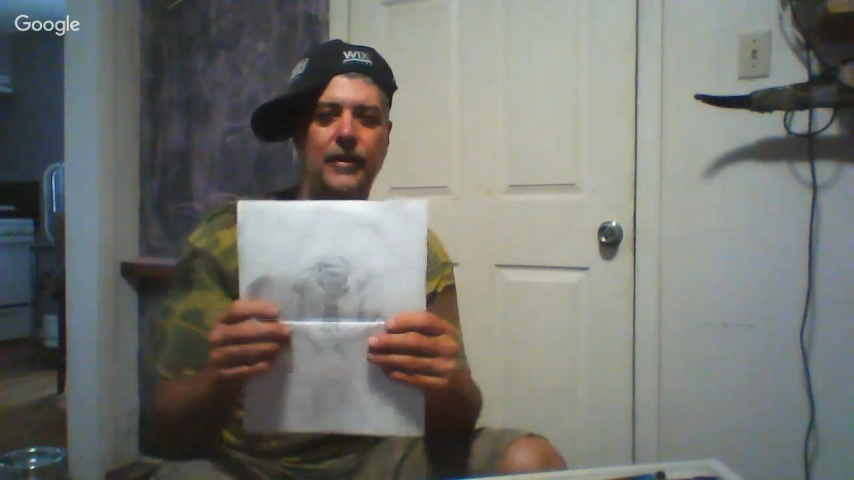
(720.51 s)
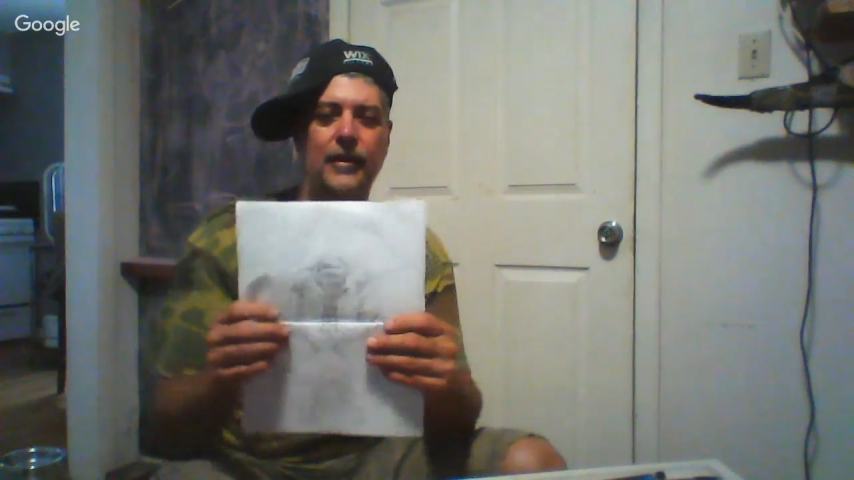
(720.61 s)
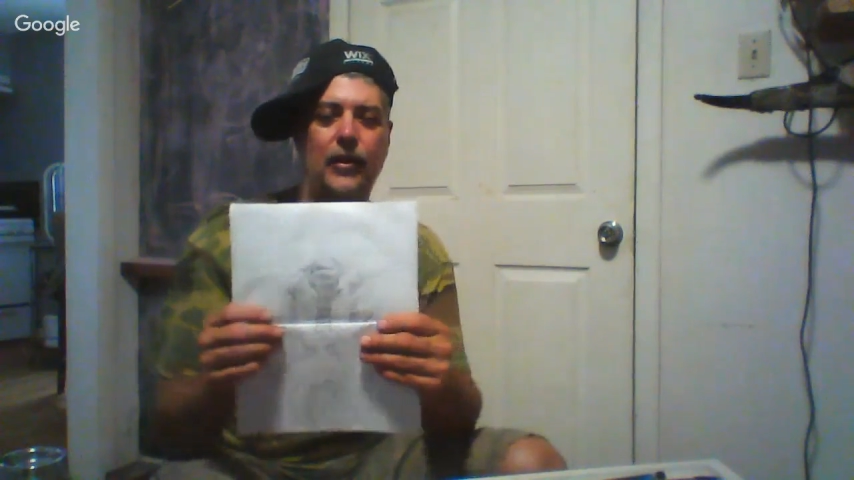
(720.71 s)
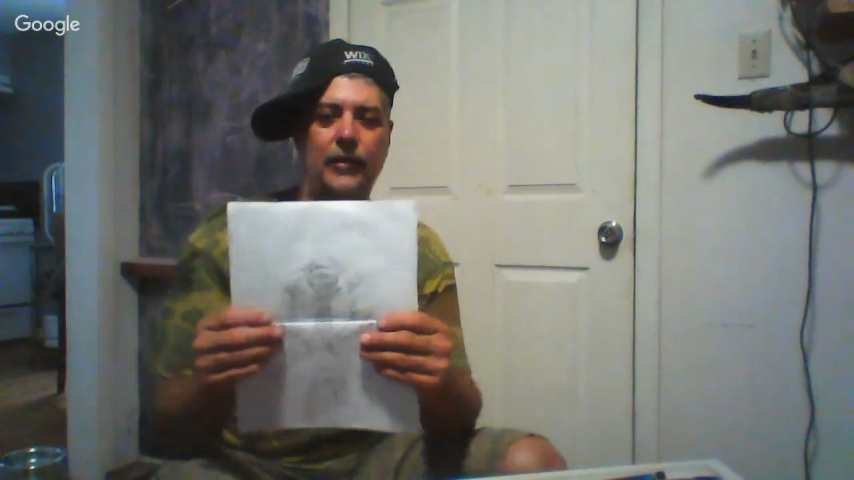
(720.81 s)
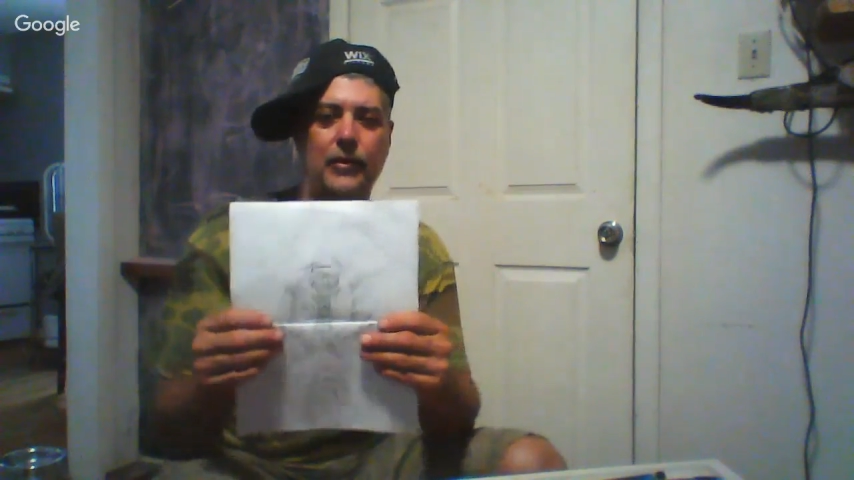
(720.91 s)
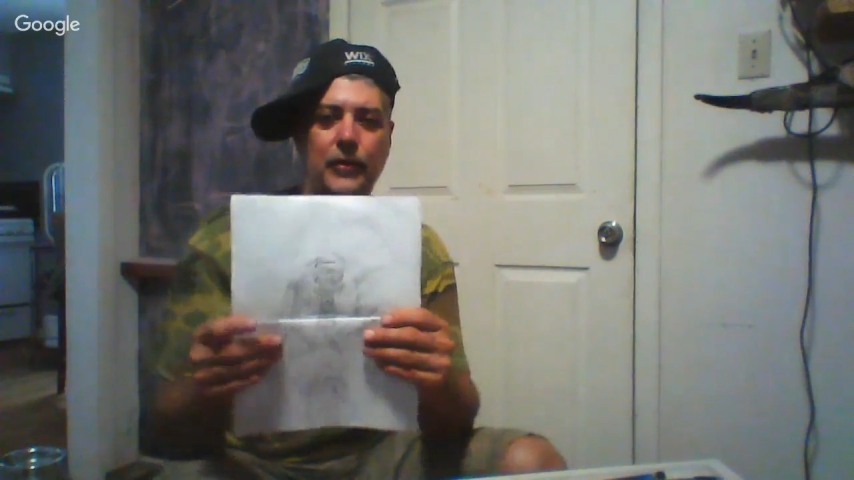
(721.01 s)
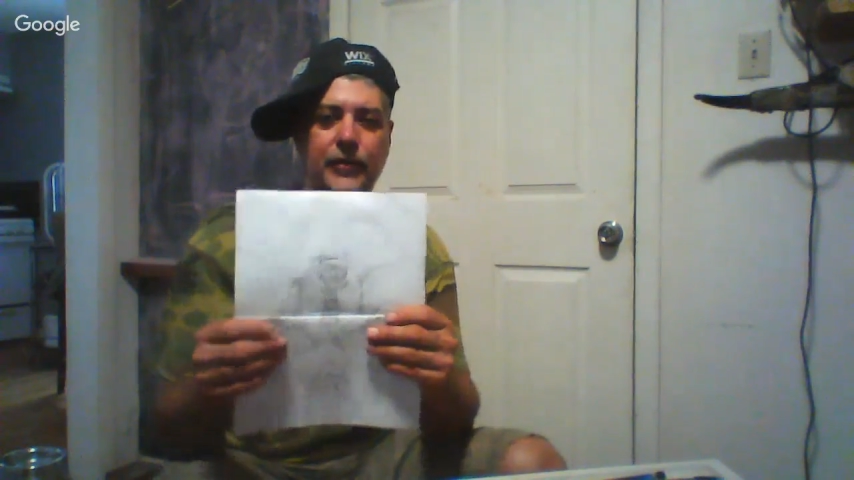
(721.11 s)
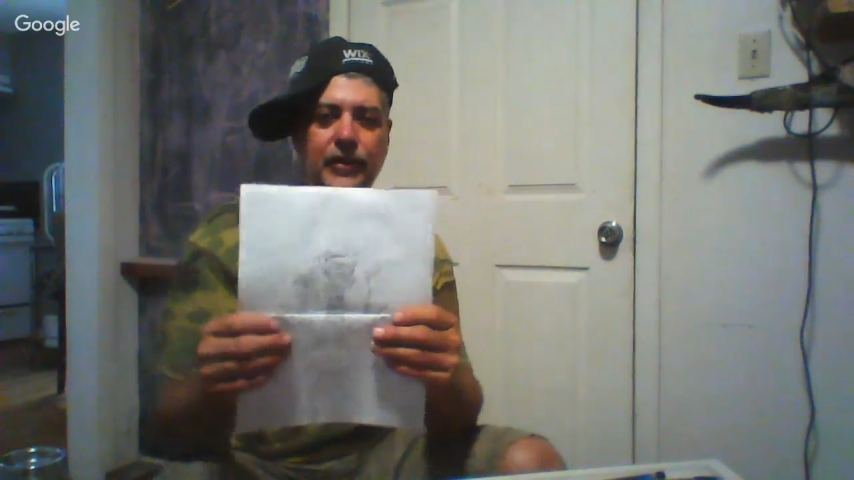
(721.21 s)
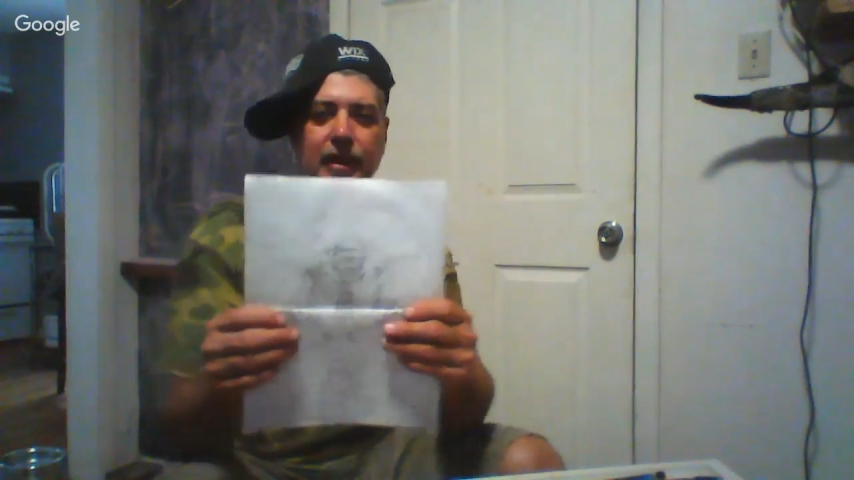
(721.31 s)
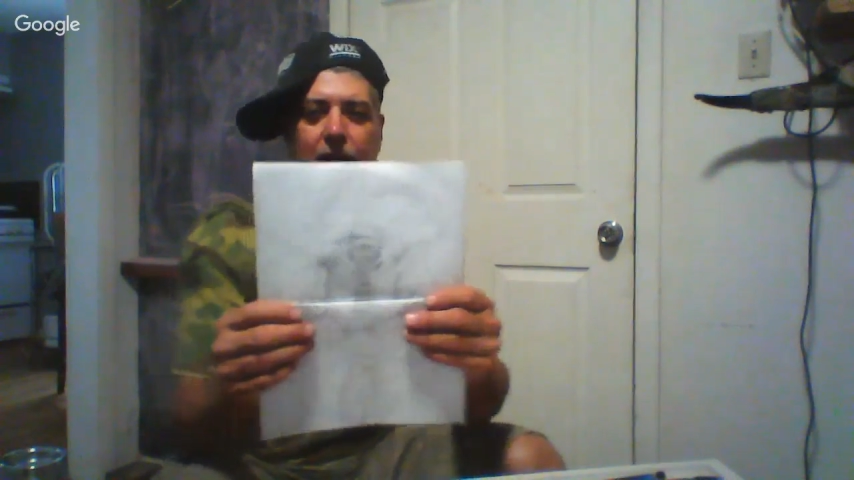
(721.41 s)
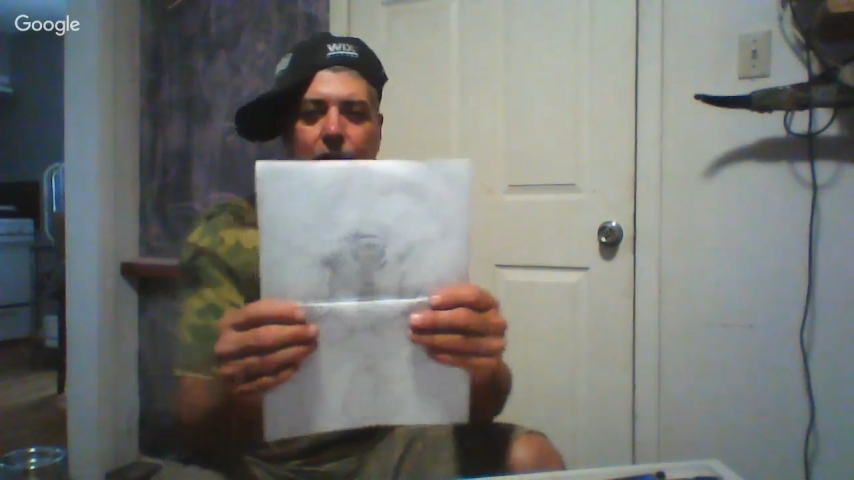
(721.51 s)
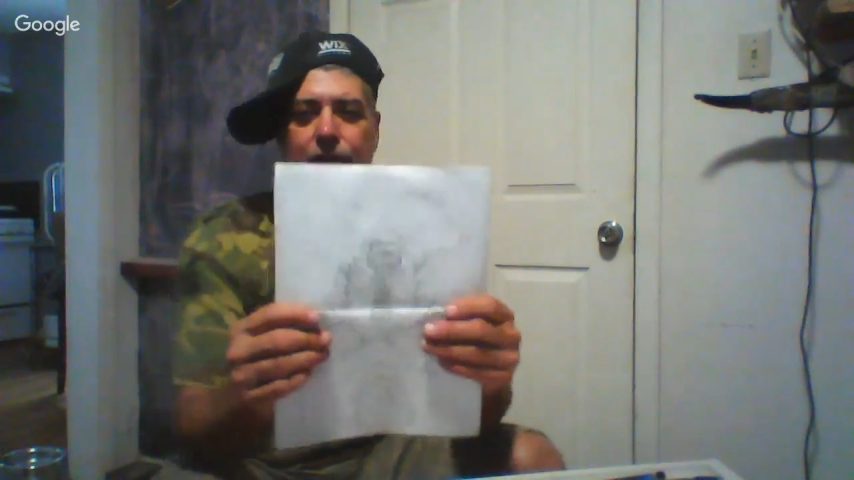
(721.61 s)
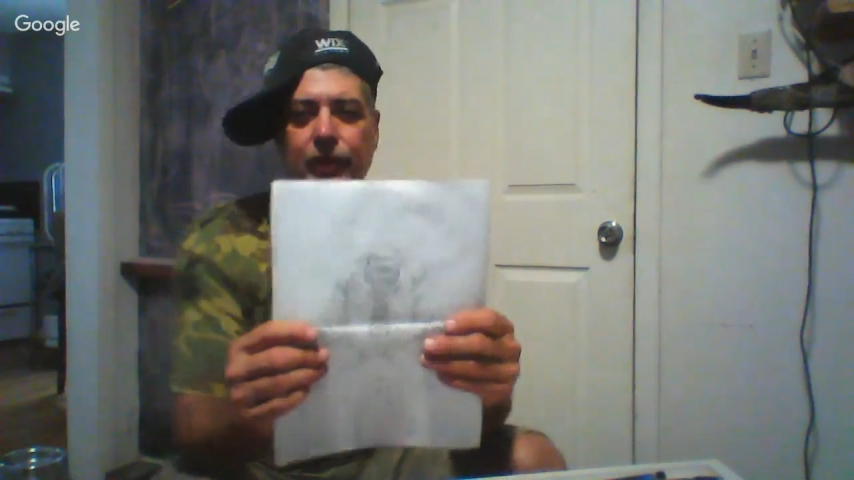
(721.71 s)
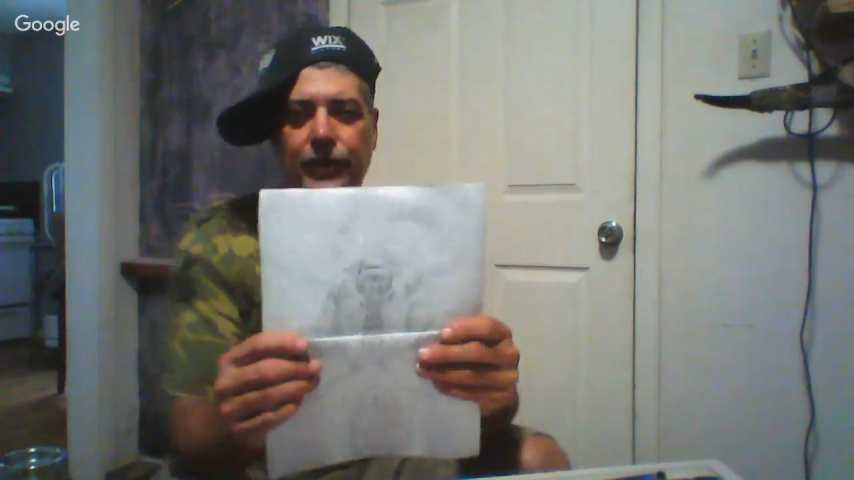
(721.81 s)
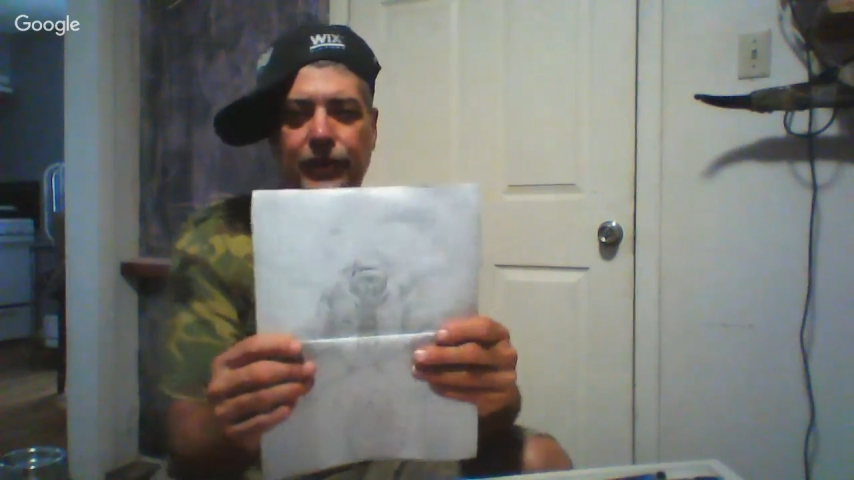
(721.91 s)
We'll see how
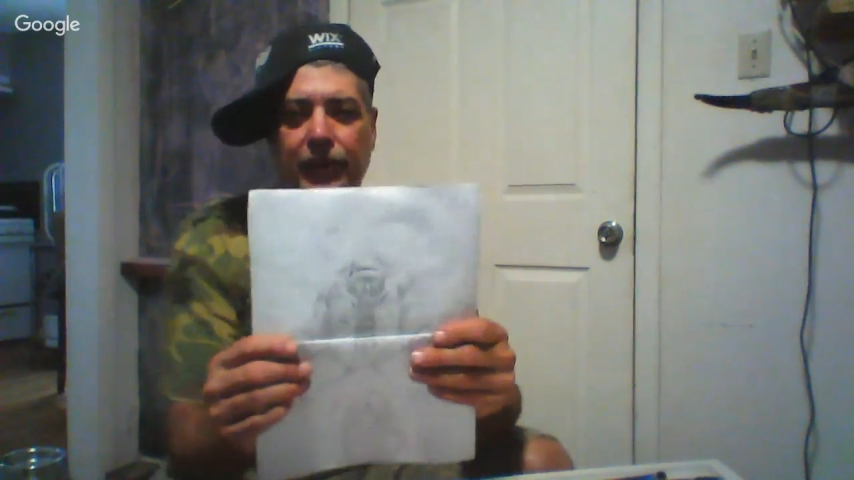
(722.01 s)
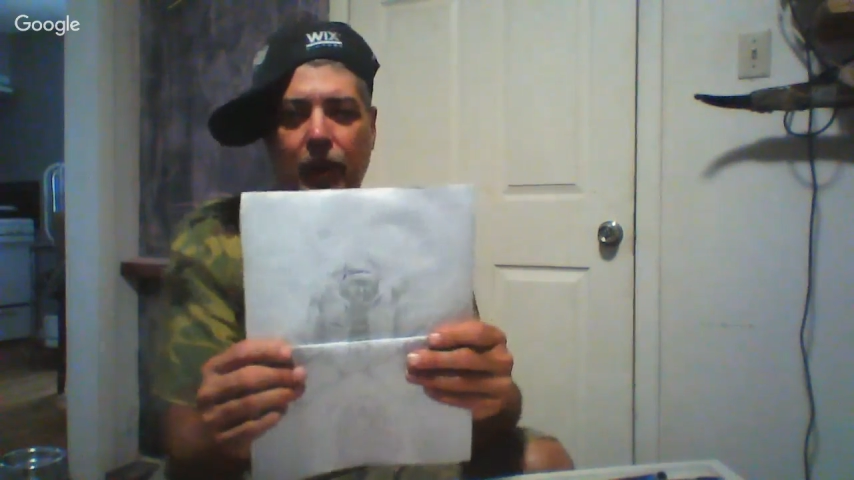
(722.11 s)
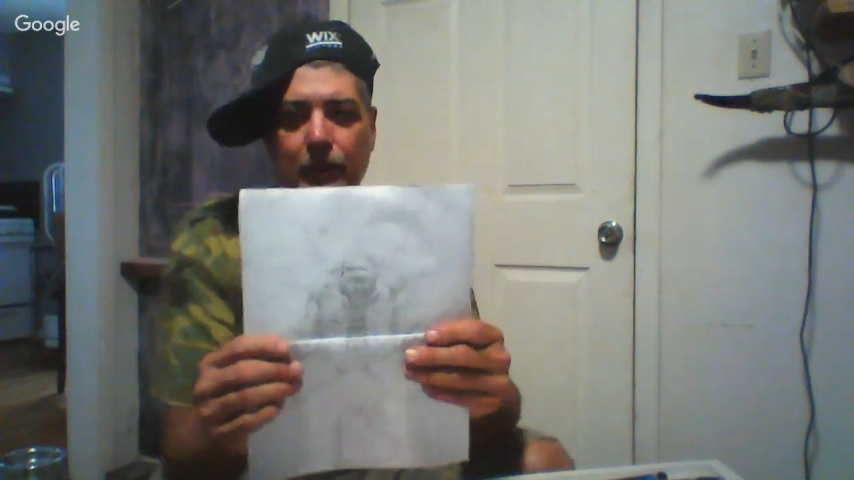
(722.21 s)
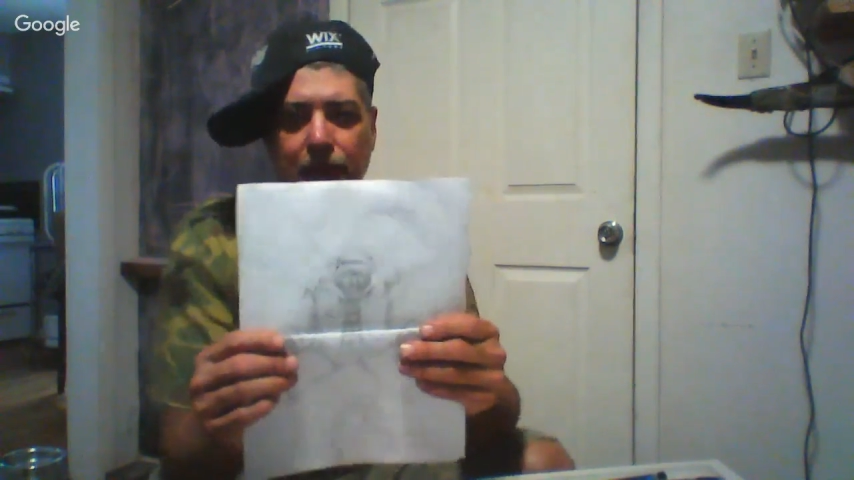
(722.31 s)
it turns out,